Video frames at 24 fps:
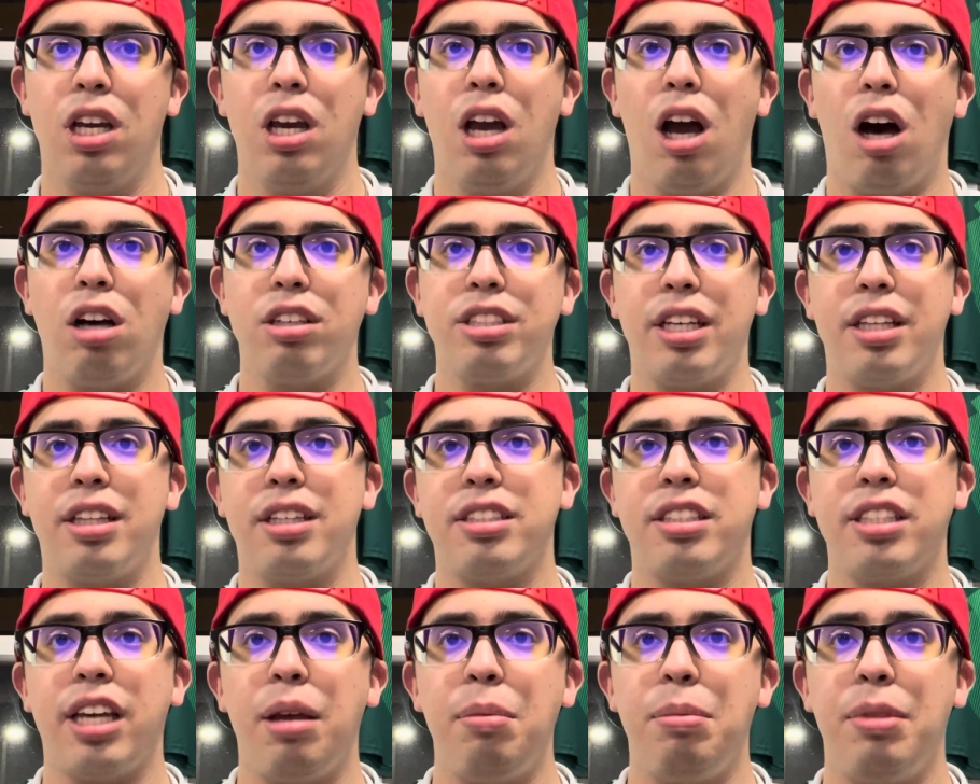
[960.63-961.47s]
I'll say the
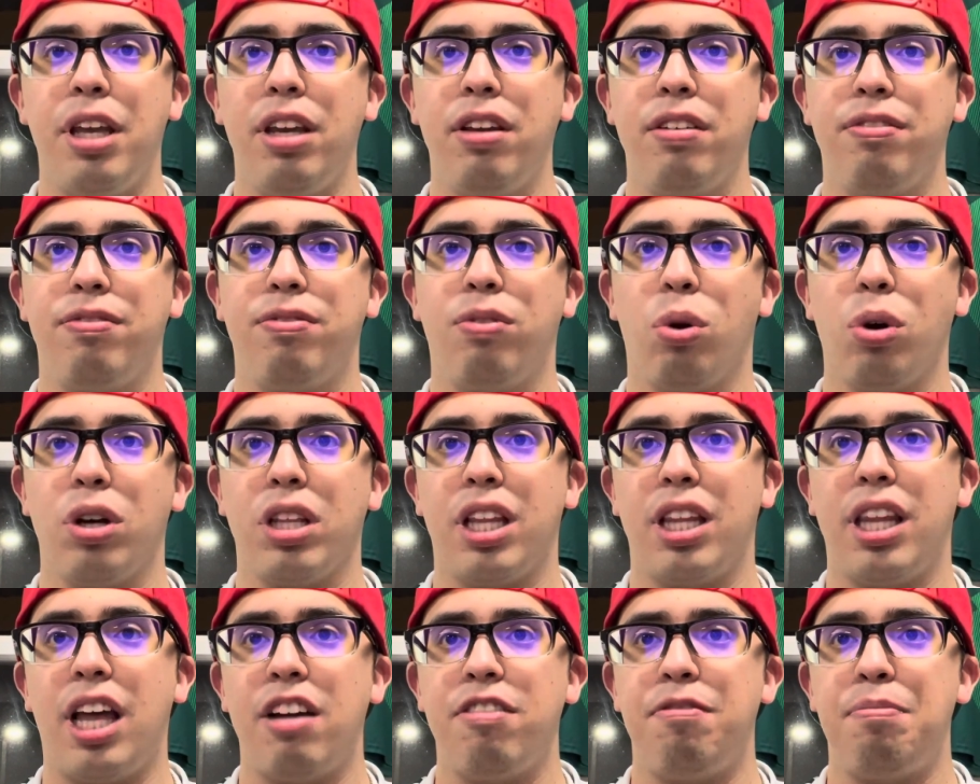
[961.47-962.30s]
same thing for the
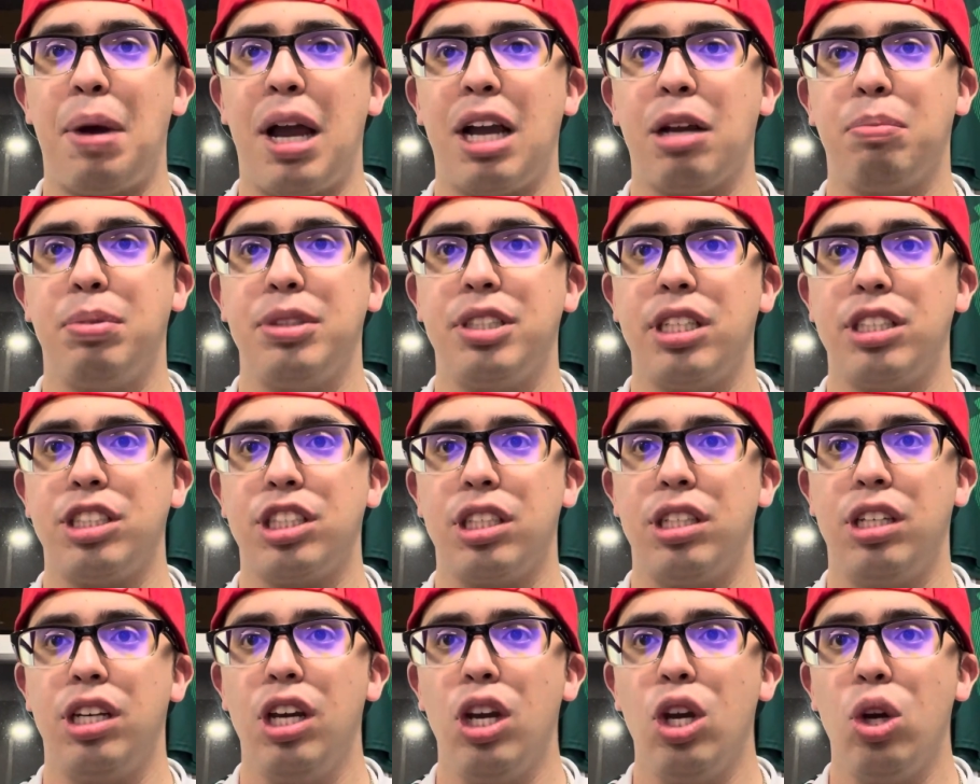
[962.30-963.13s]
left back
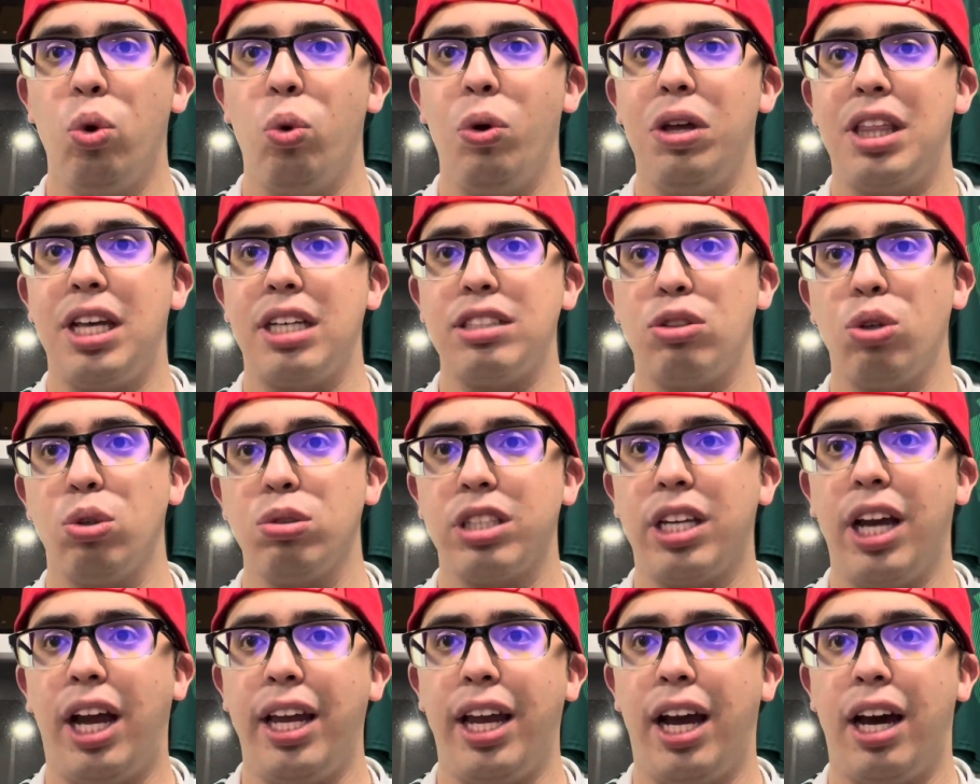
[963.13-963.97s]
position with Jesus
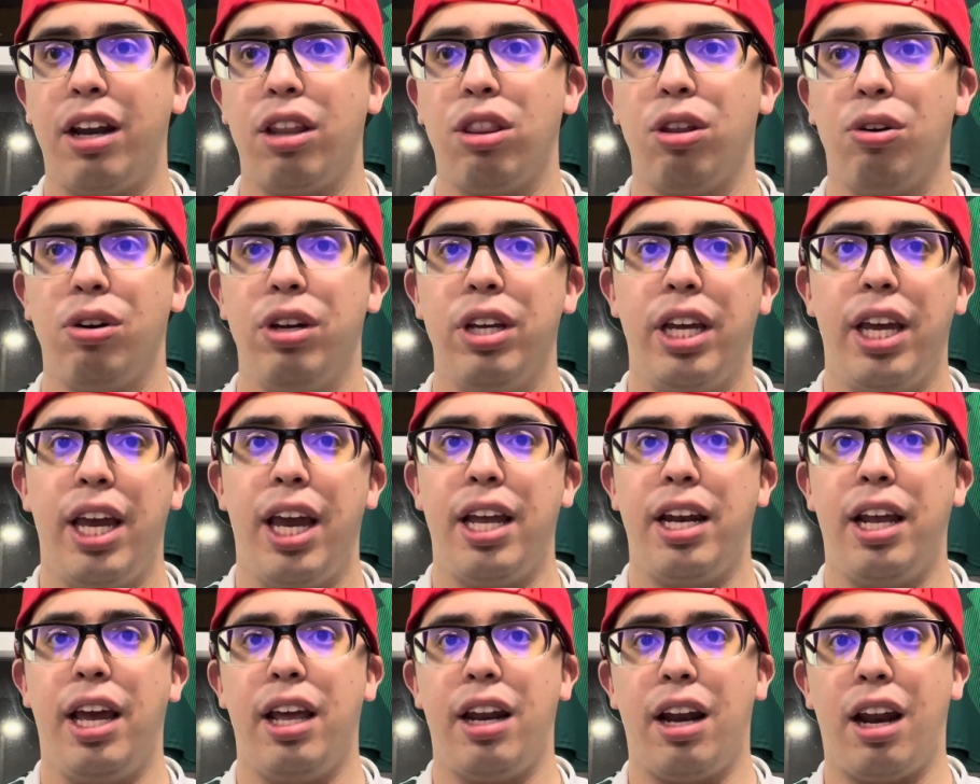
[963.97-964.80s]
Gallardo
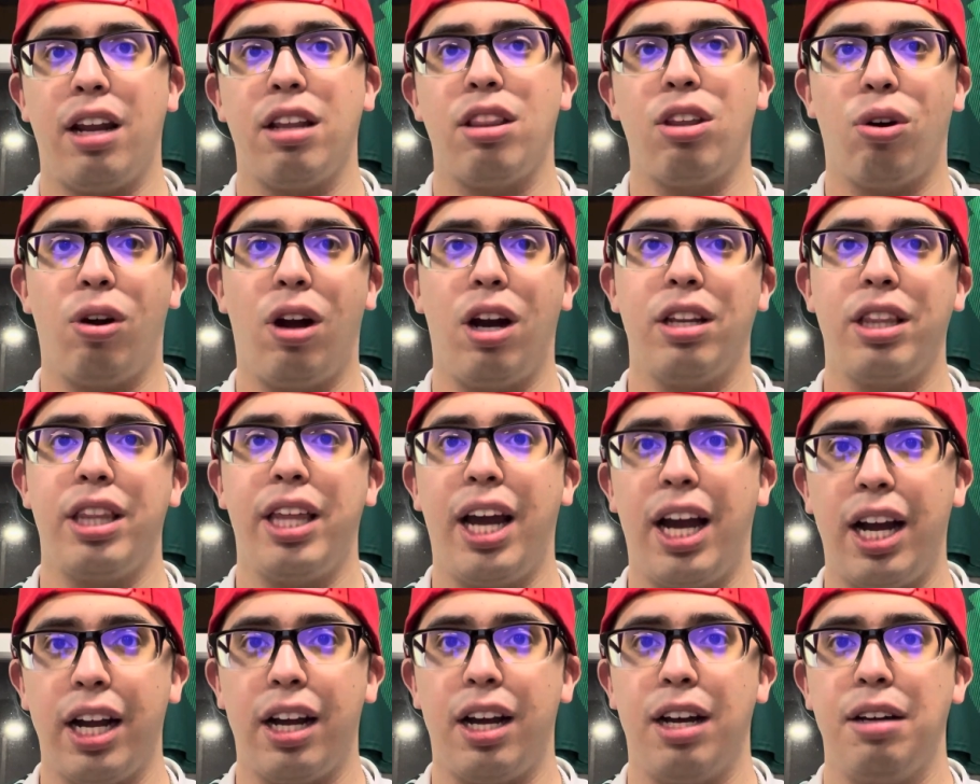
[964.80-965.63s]
and Gerardo
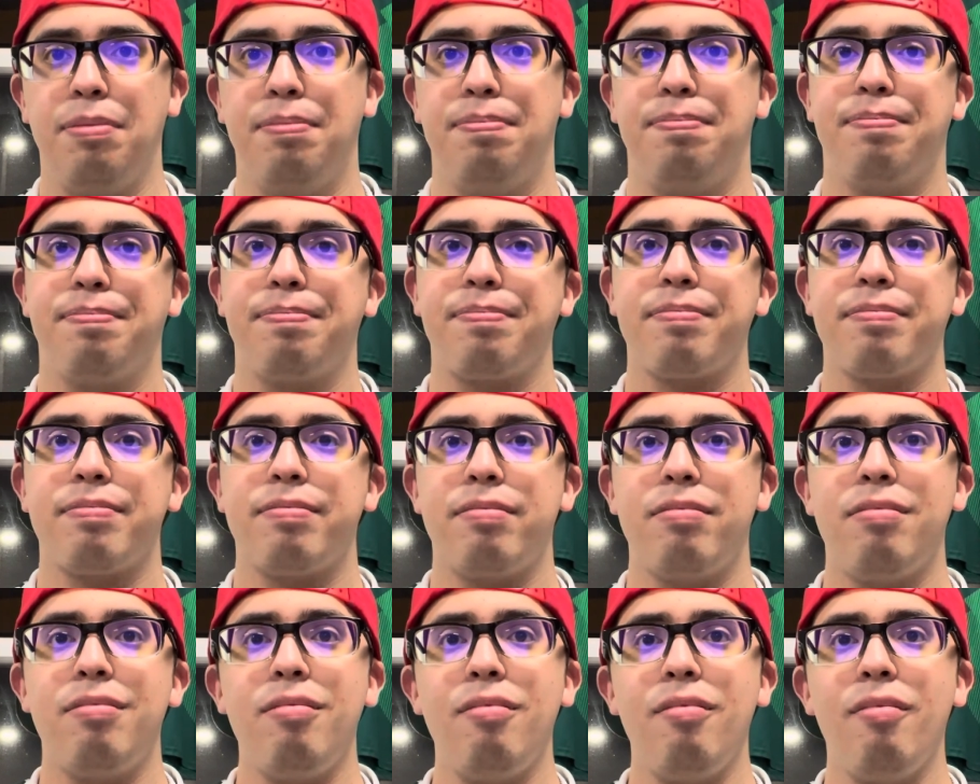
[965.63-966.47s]
Arteaga.
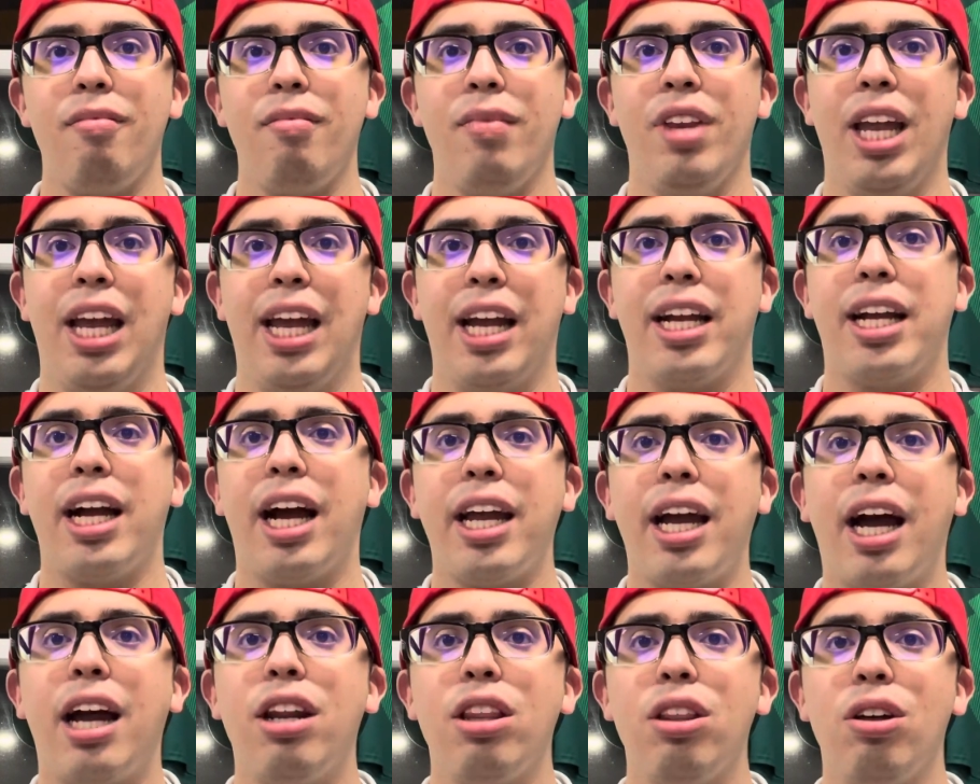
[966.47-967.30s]

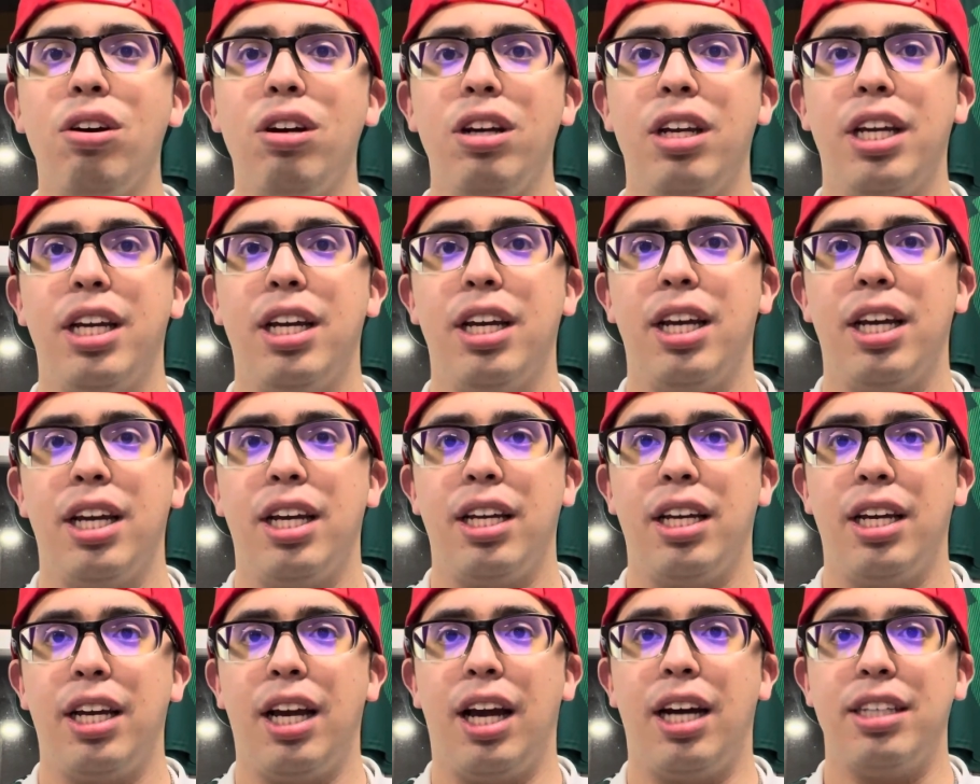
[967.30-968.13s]
Gallardo
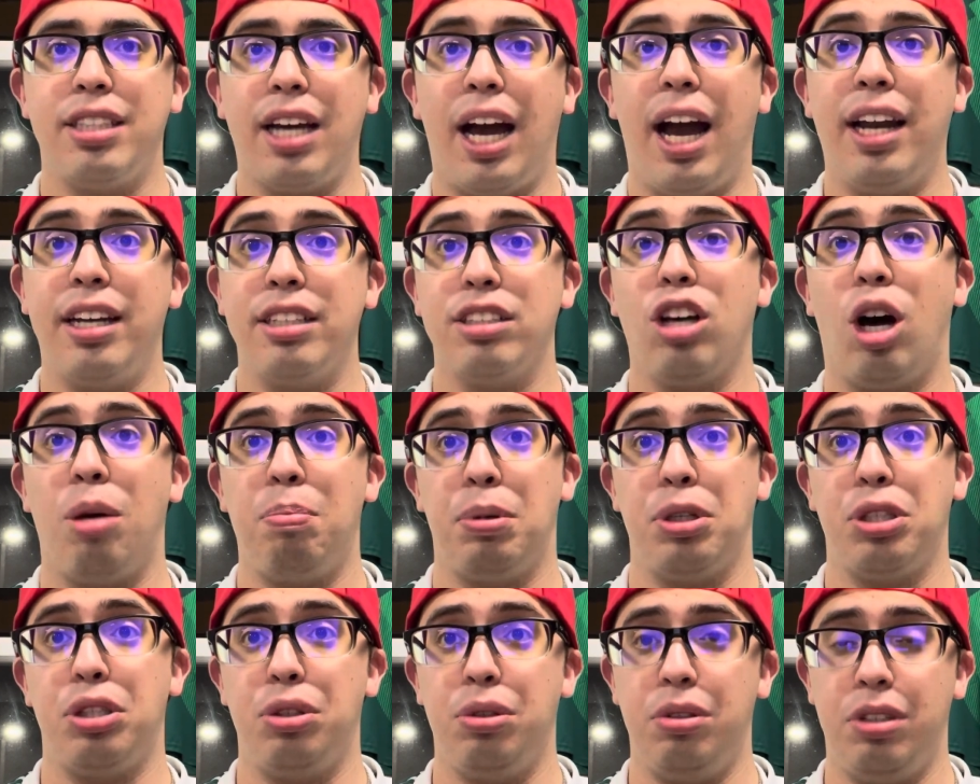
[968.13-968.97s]
has had his
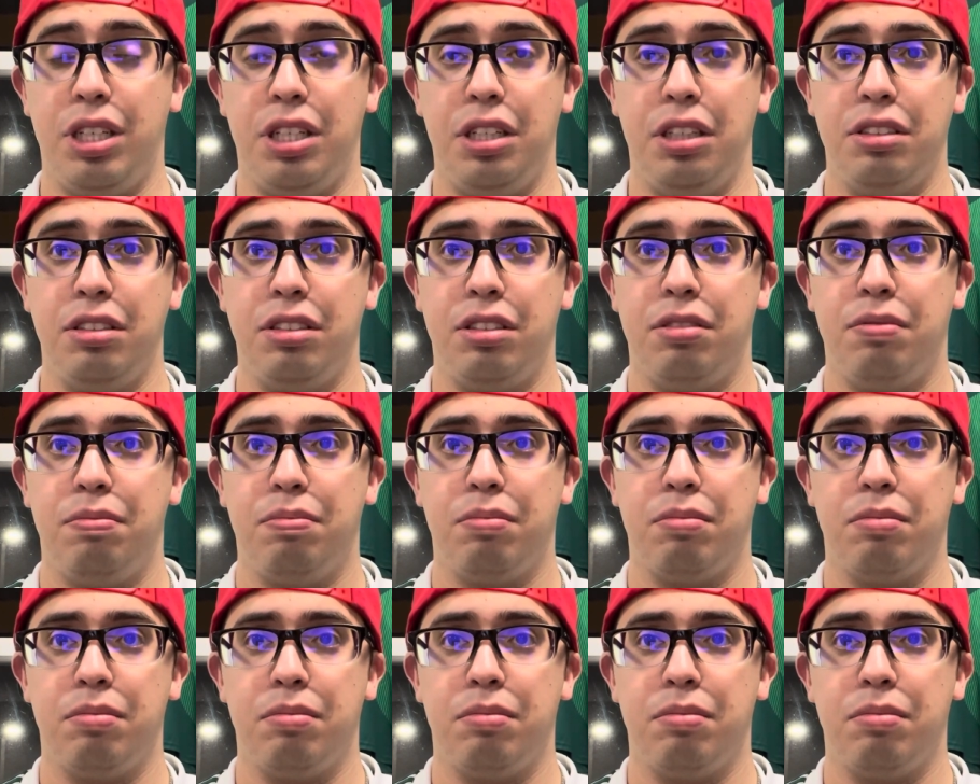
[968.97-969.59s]
opportunities.